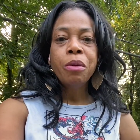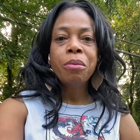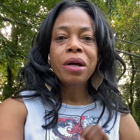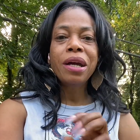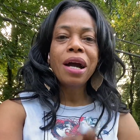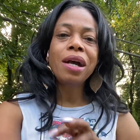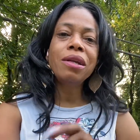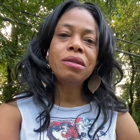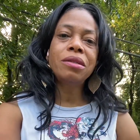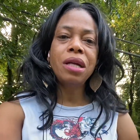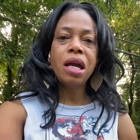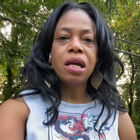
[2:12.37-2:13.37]
But God is
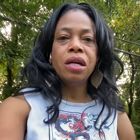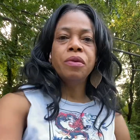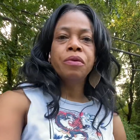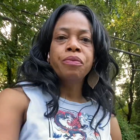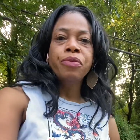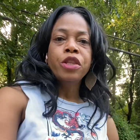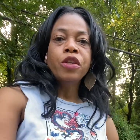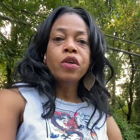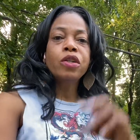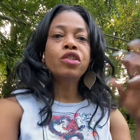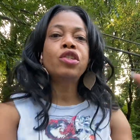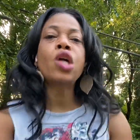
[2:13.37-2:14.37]
saying
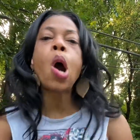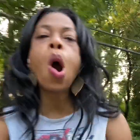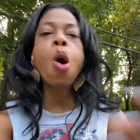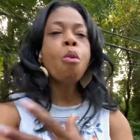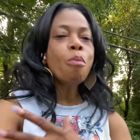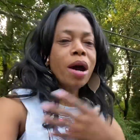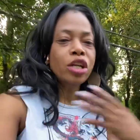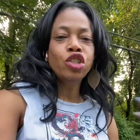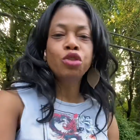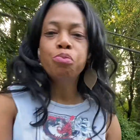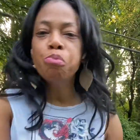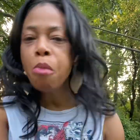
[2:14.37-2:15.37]
there's so
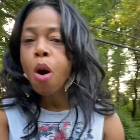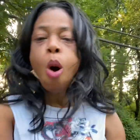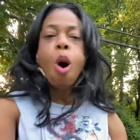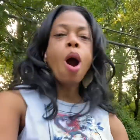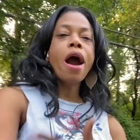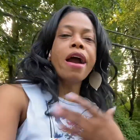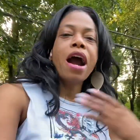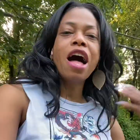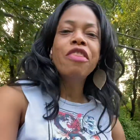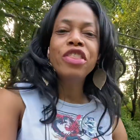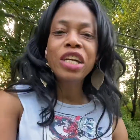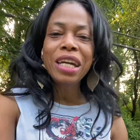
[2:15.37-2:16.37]
much more
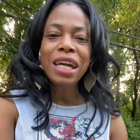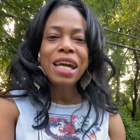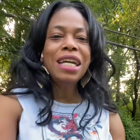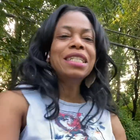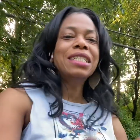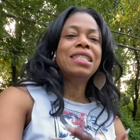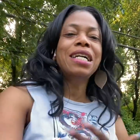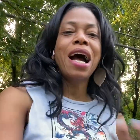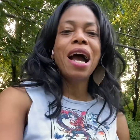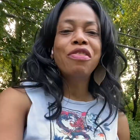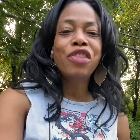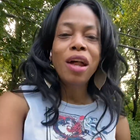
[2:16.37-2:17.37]
on the
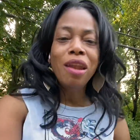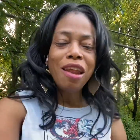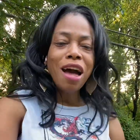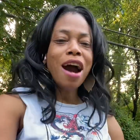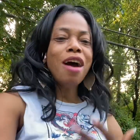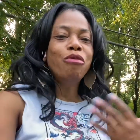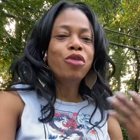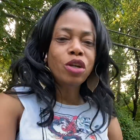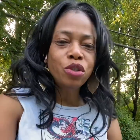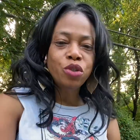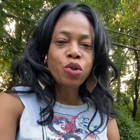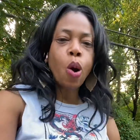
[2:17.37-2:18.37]
inside, the love, the
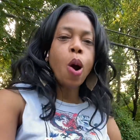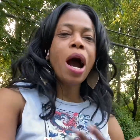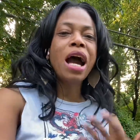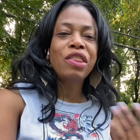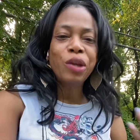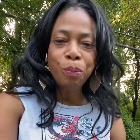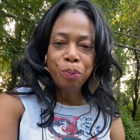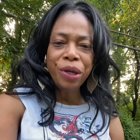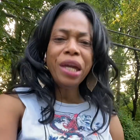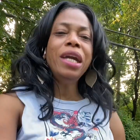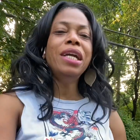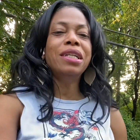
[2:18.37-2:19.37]
joy, the
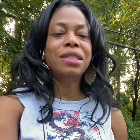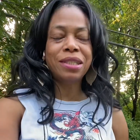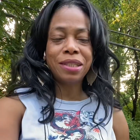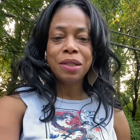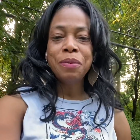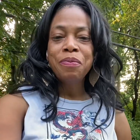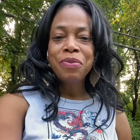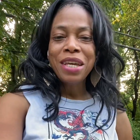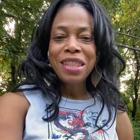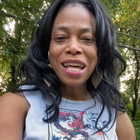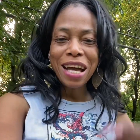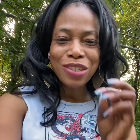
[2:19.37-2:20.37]
peace
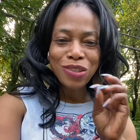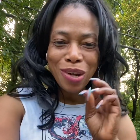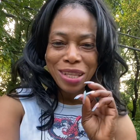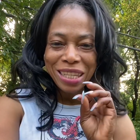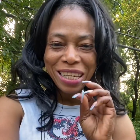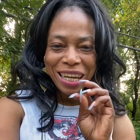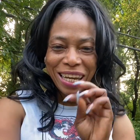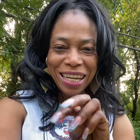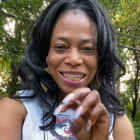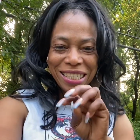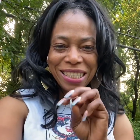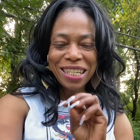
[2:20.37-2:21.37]
that's on the
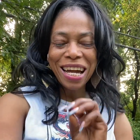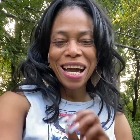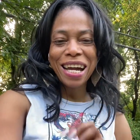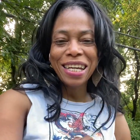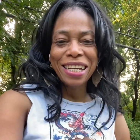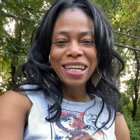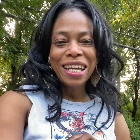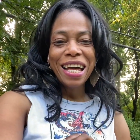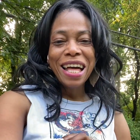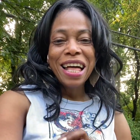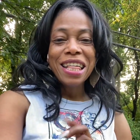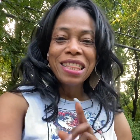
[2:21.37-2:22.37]
inside,
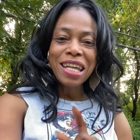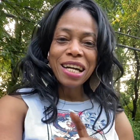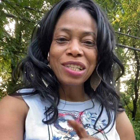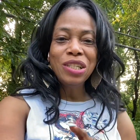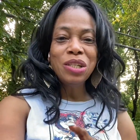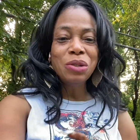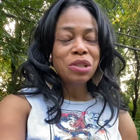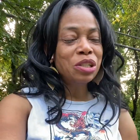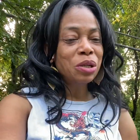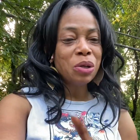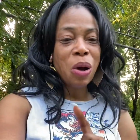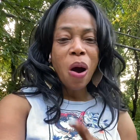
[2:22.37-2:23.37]
that you
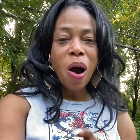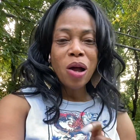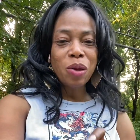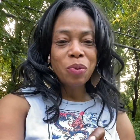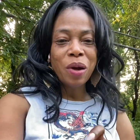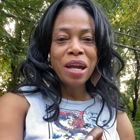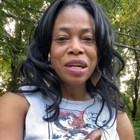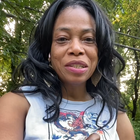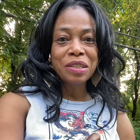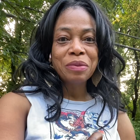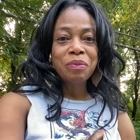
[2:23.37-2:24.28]
should always